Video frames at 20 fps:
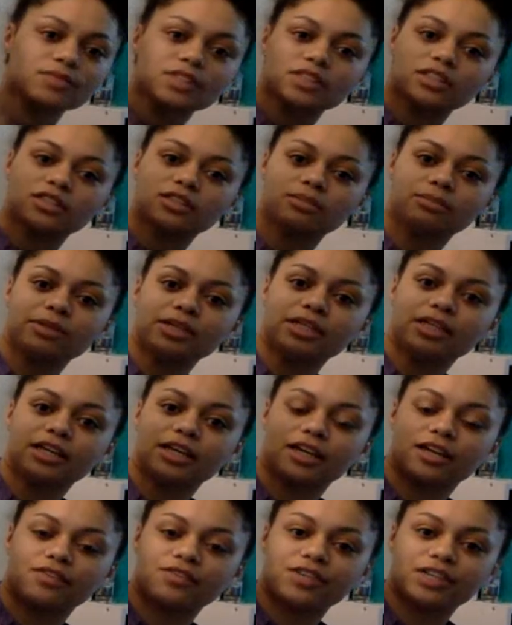it's a big
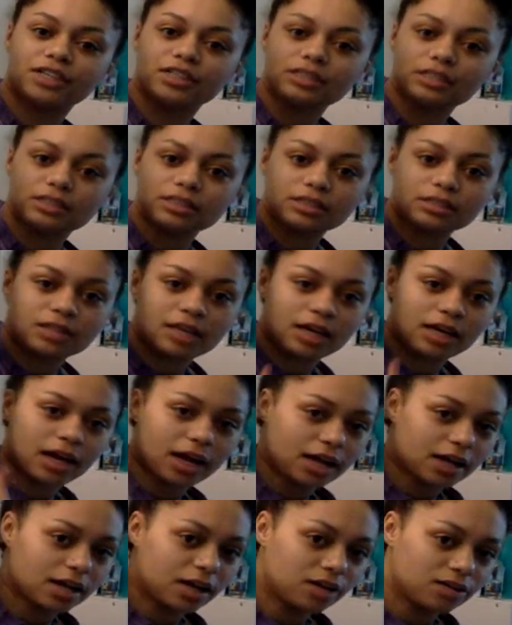canvas that
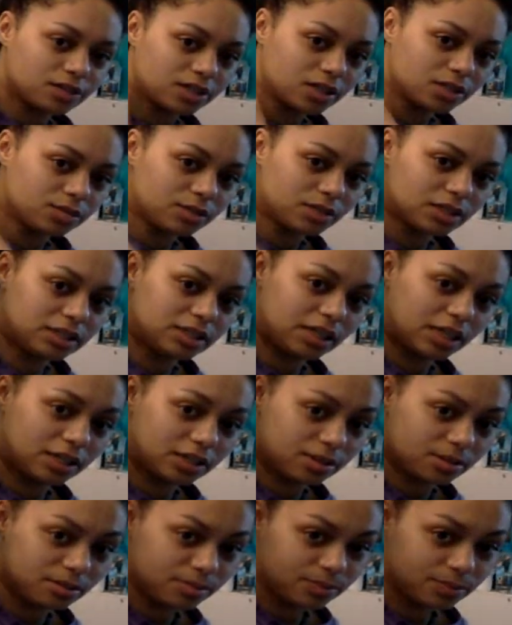I covered with
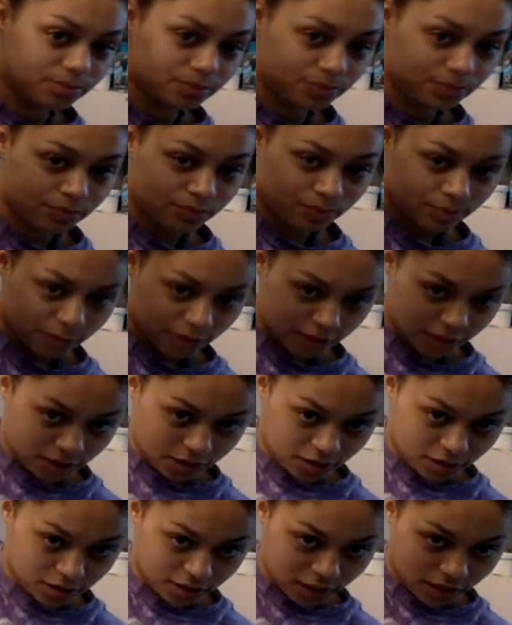denim. This is
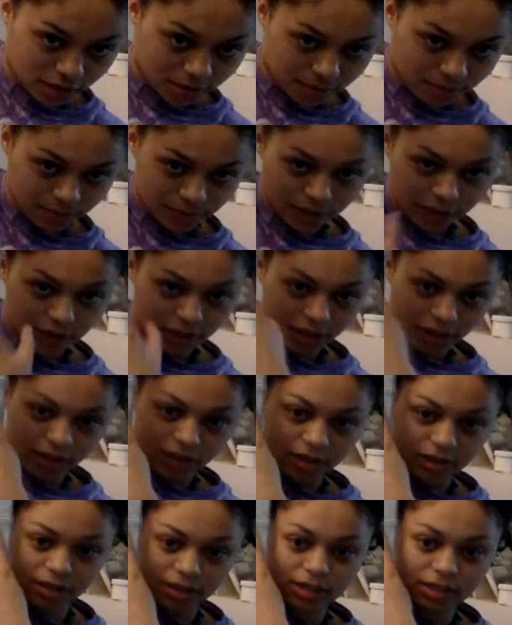all denim.
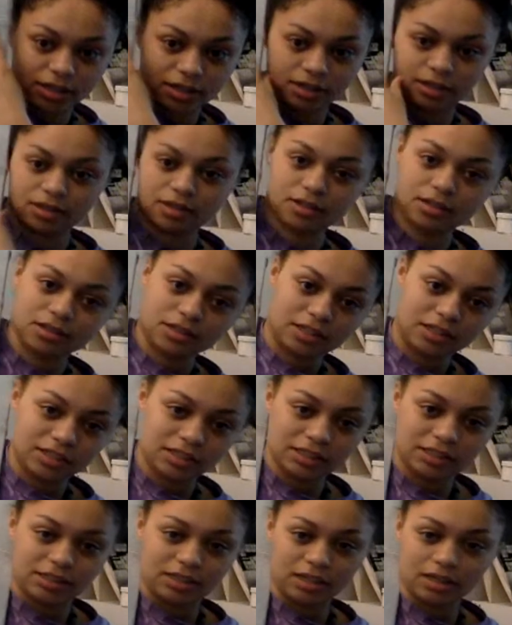And then this
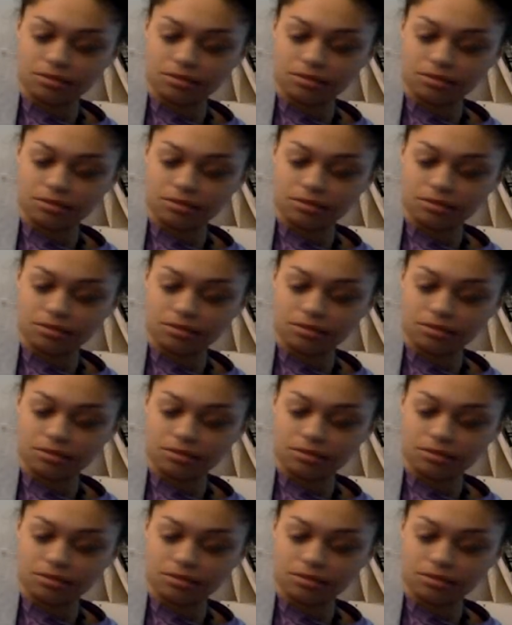is